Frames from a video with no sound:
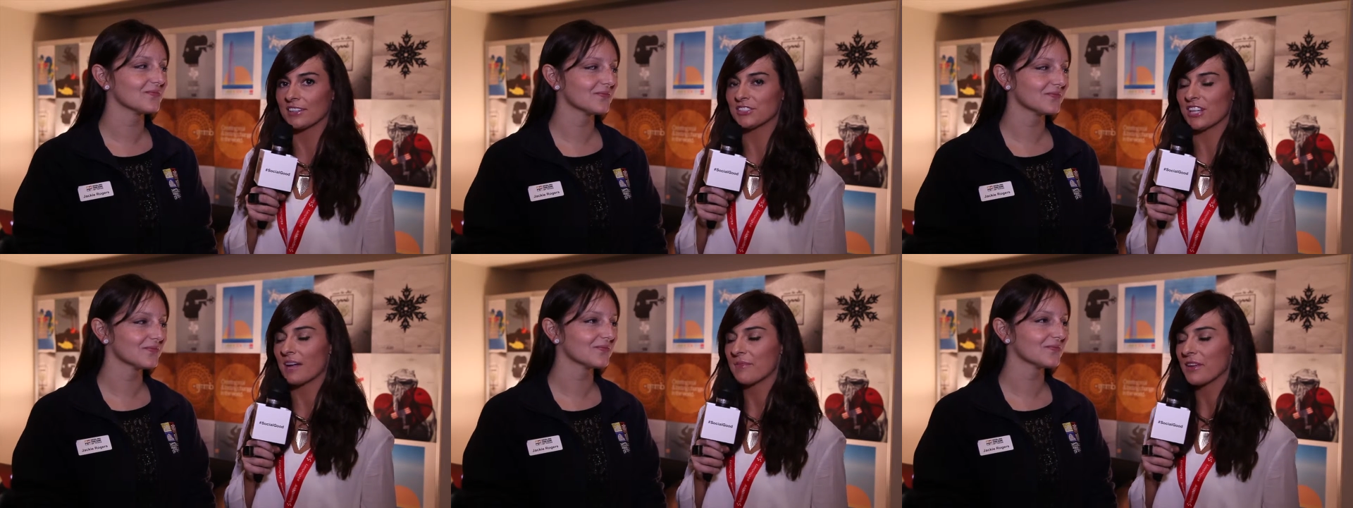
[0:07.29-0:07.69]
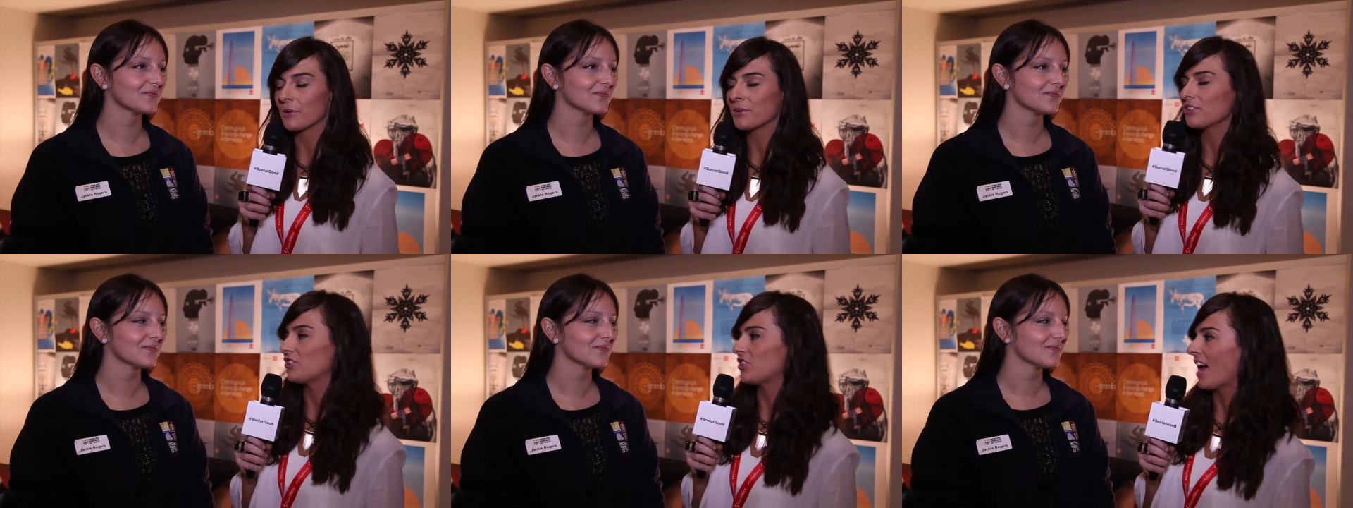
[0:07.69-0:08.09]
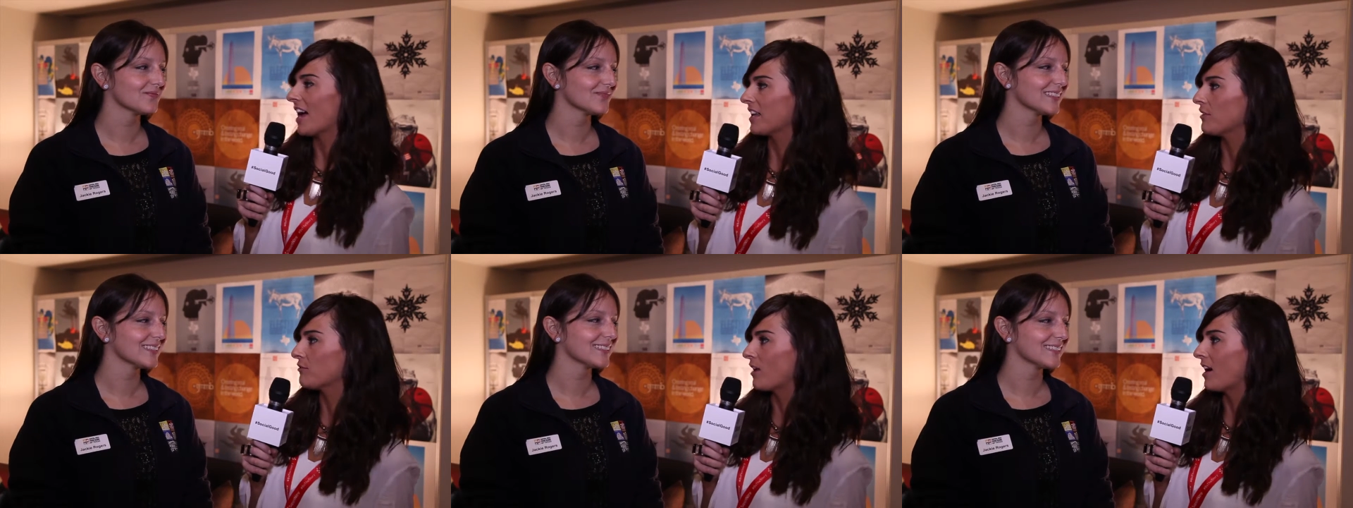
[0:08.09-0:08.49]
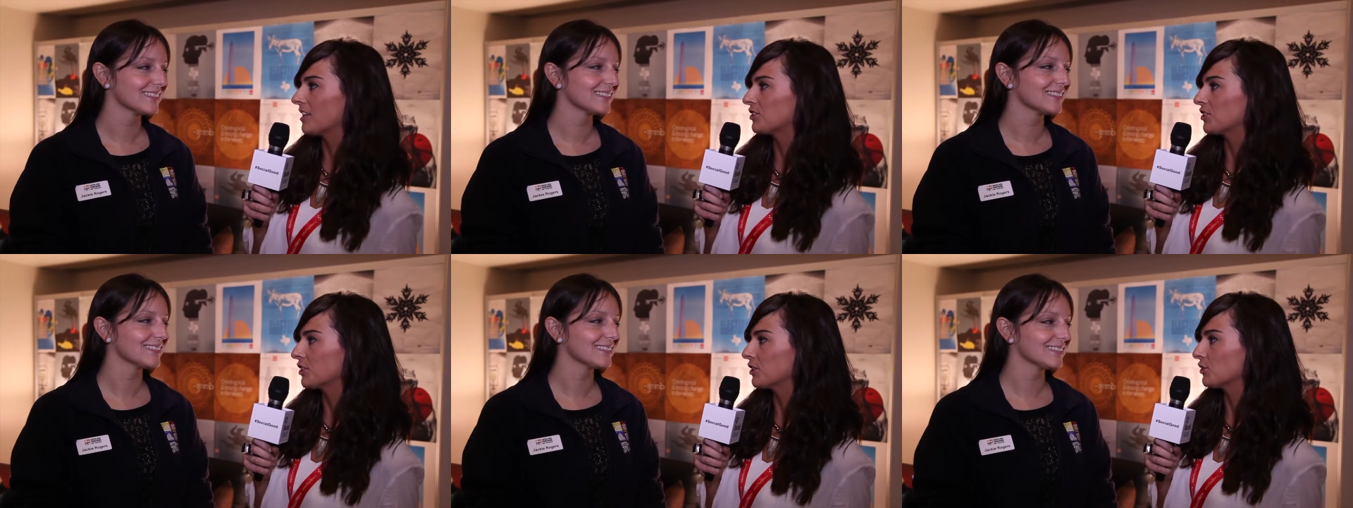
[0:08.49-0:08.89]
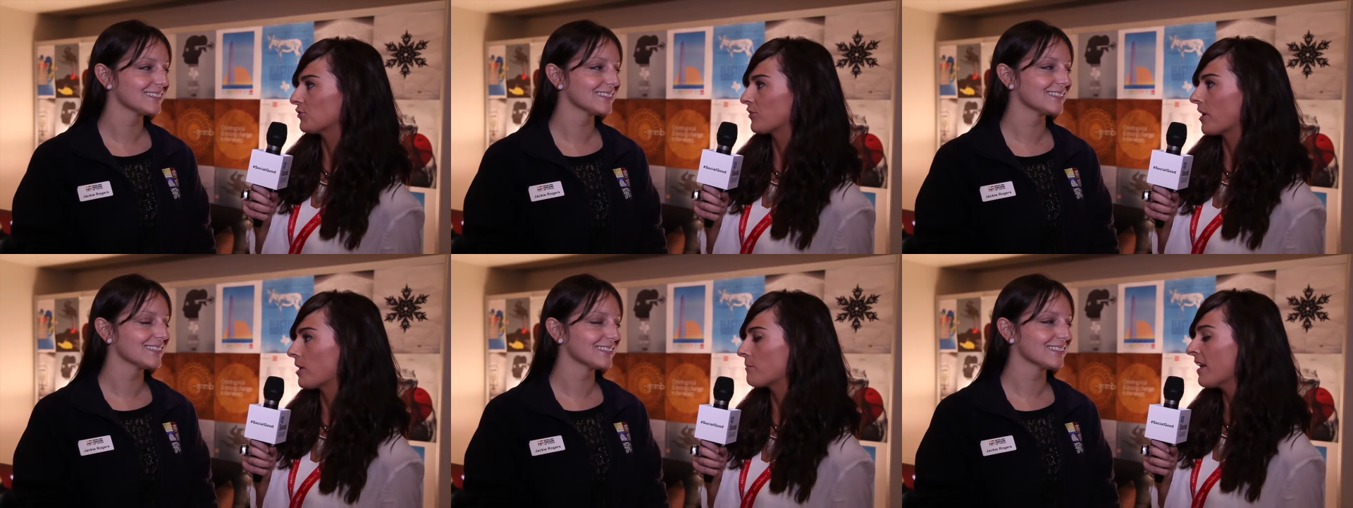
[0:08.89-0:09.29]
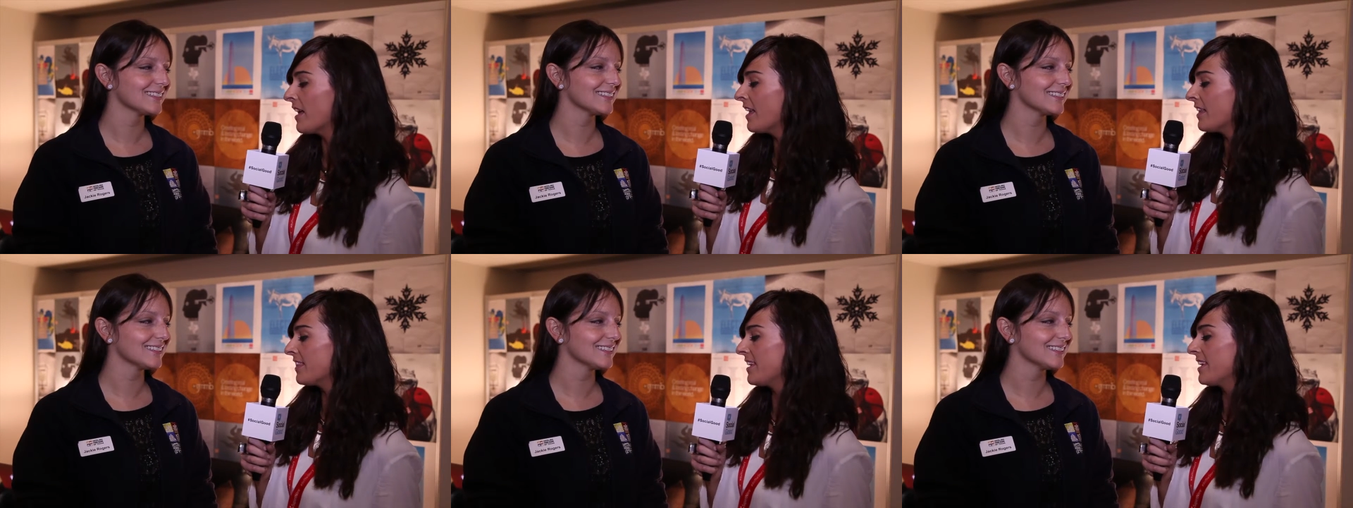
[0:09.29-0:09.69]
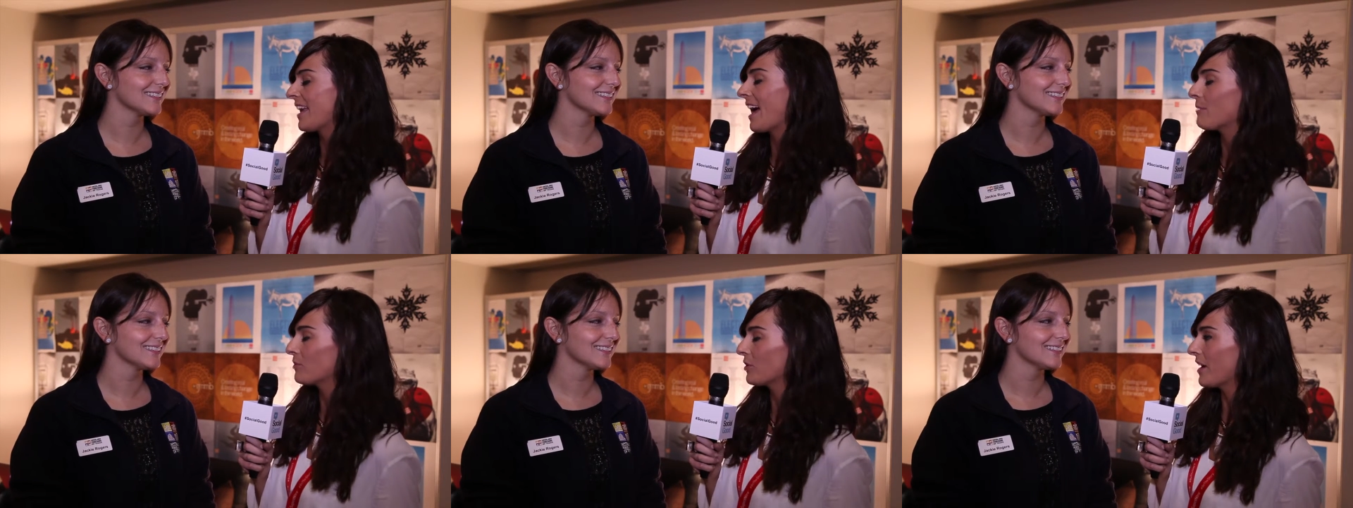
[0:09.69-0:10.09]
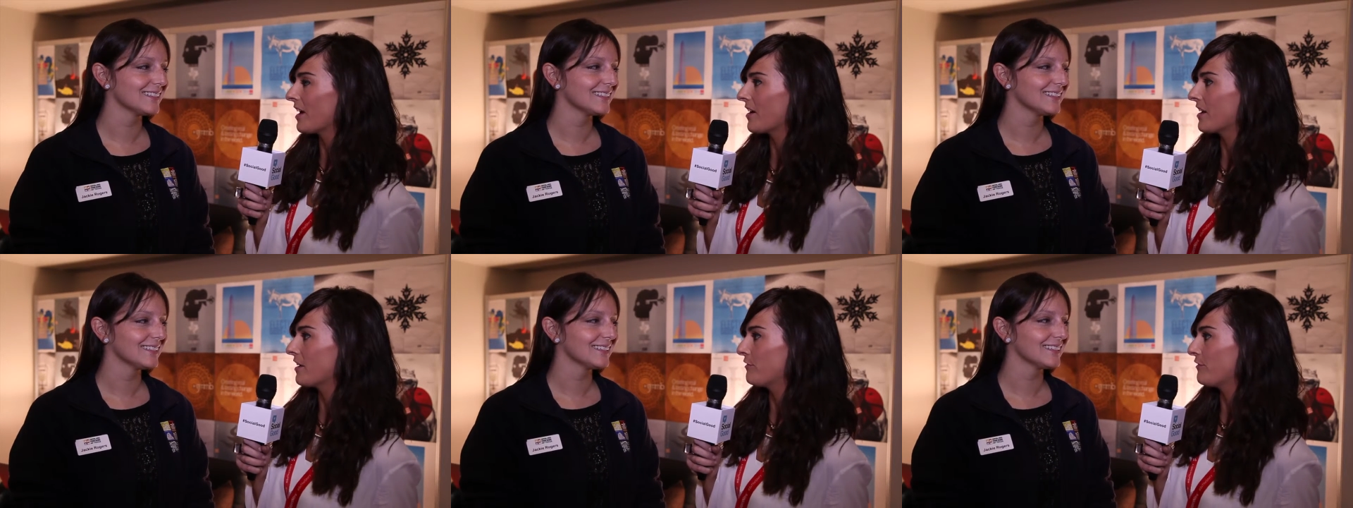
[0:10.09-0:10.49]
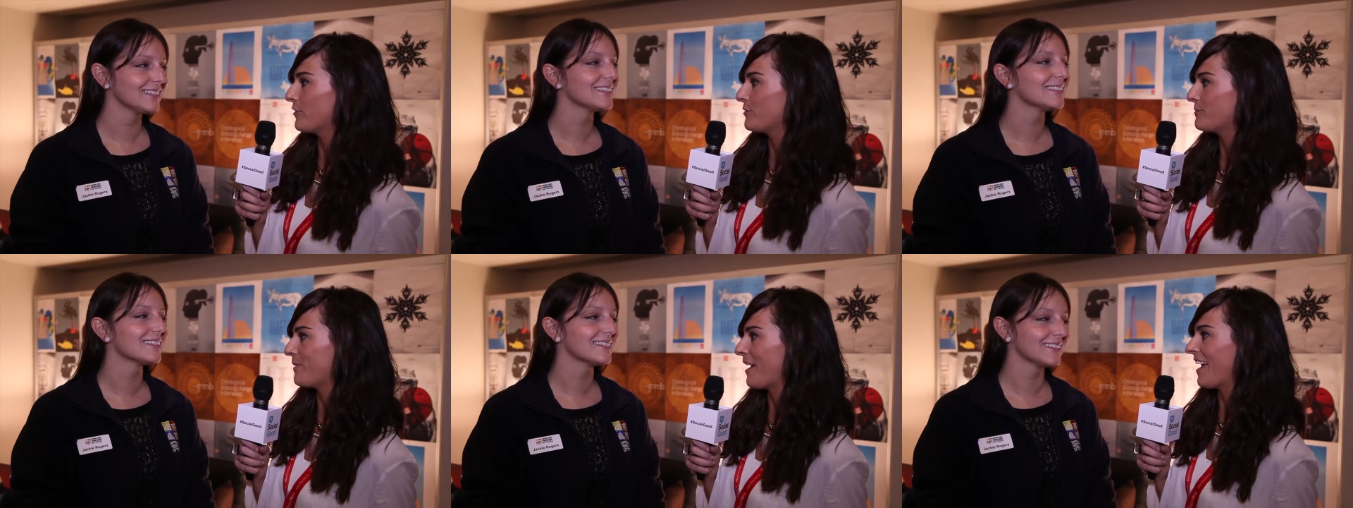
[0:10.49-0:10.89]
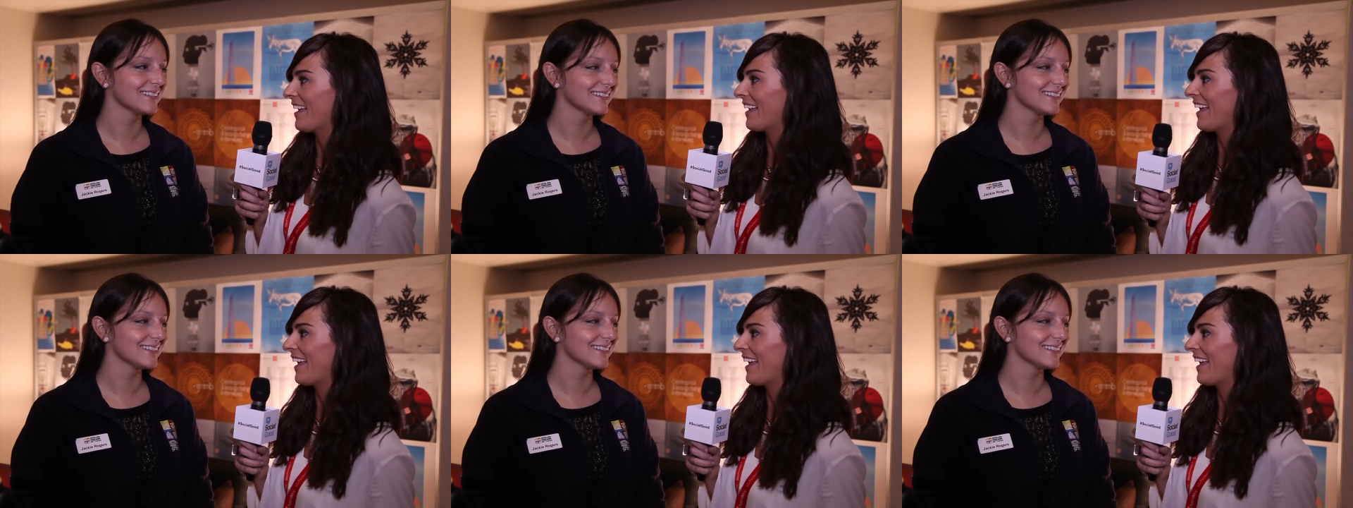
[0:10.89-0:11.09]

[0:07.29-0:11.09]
Speaker 1: I'm here with Jackie Rogers from the Capital Area Food Bank.